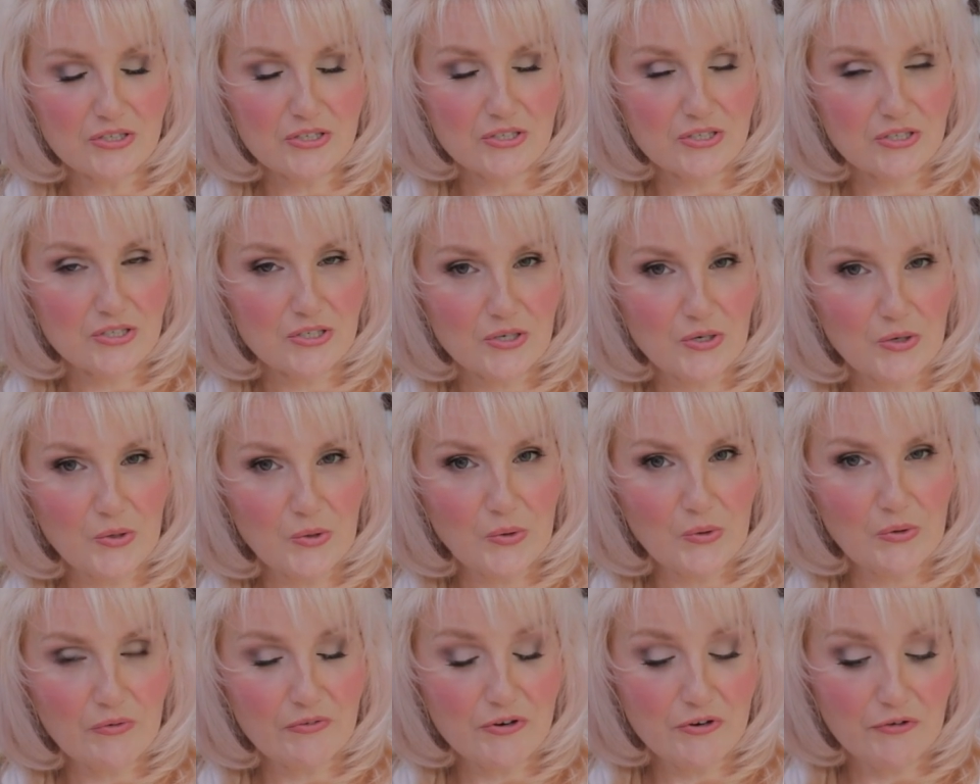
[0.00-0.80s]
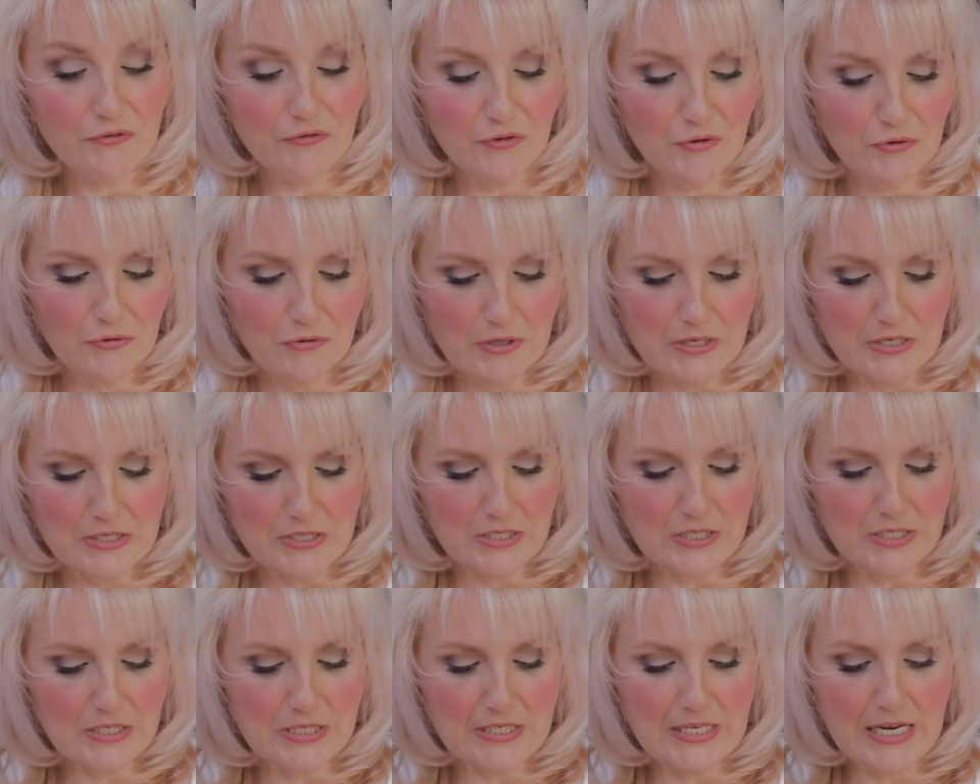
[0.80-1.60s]
so I've got a few
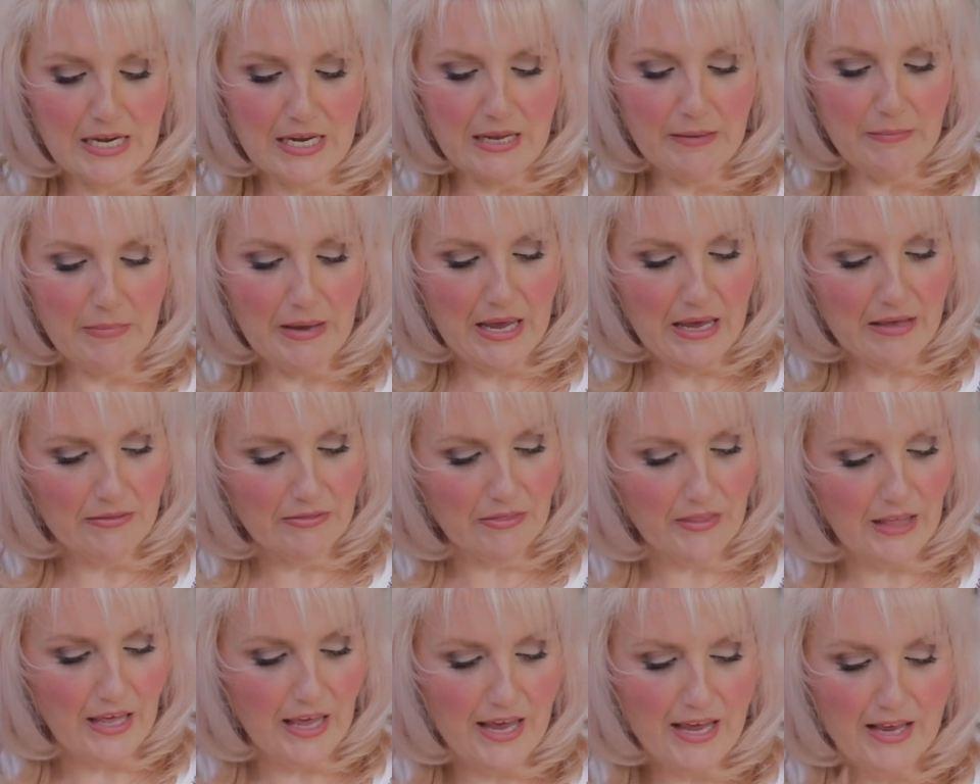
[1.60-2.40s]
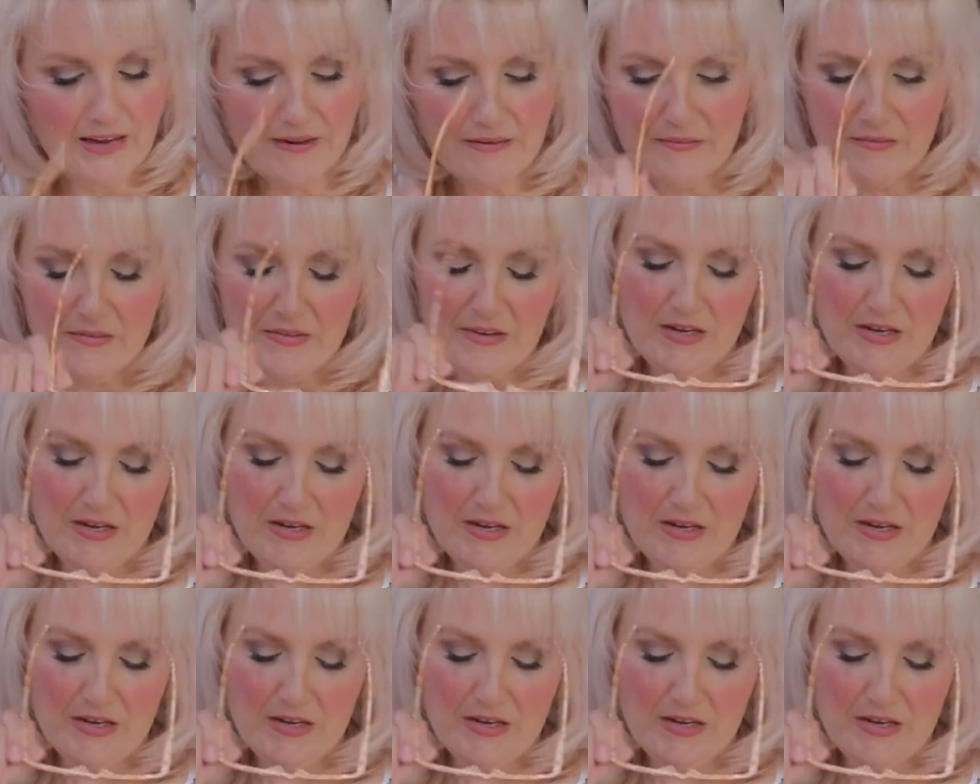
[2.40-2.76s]
things to say about that.